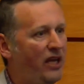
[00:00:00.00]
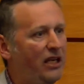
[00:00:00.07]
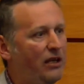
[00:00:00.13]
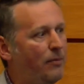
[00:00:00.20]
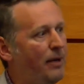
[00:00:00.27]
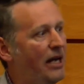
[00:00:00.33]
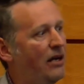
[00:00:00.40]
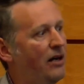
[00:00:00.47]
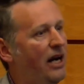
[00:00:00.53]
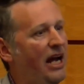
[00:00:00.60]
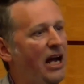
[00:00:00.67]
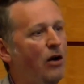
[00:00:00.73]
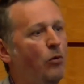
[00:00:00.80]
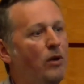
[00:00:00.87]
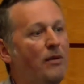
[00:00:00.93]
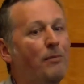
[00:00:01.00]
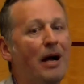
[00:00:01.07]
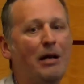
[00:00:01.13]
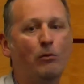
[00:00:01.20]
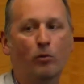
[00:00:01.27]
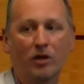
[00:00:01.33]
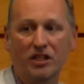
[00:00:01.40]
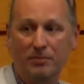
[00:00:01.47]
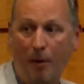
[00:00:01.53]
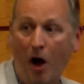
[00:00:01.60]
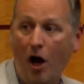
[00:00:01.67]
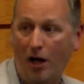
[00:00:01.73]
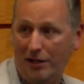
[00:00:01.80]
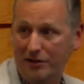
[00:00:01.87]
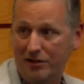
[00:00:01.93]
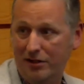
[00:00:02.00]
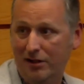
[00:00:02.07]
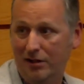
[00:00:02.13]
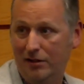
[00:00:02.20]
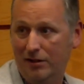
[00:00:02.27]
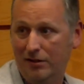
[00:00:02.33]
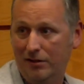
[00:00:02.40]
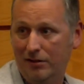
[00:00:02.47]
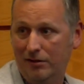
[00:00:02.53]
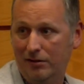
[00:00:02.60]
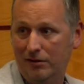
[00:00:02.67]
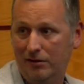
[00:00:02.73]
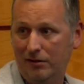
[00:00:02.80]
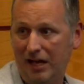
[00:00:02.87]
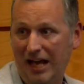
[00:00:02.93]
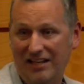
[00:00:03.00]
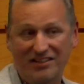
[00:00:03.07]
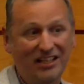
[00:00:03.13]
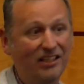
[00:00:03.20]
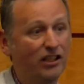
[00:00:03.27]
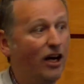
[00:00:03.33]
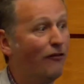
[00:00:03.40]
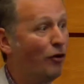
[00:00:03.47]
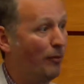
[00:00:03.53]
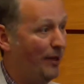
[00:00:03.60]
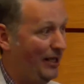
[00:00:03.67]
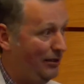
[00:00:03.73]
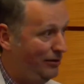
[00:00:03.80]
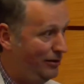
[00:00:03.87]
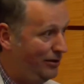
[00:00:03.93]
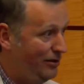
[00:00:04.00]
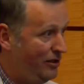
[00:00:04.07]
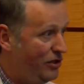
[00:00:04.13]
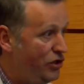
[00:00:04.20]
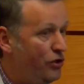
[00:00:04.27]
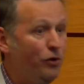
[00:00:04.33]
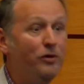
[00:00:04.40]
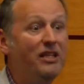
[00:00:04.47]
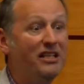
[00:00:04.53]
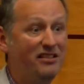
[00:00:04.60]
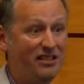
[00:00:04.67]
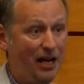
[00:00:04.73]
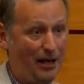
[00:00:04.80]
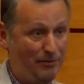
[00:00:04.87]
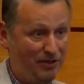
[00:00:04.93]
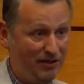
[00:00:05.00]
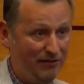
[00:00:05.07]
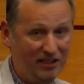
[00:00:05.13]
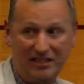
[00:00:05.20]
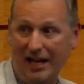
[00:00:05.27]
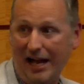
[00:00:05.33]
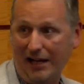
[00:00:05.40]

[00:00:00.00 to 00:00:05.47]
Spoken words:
about how we might respond as a government to these types of attacks,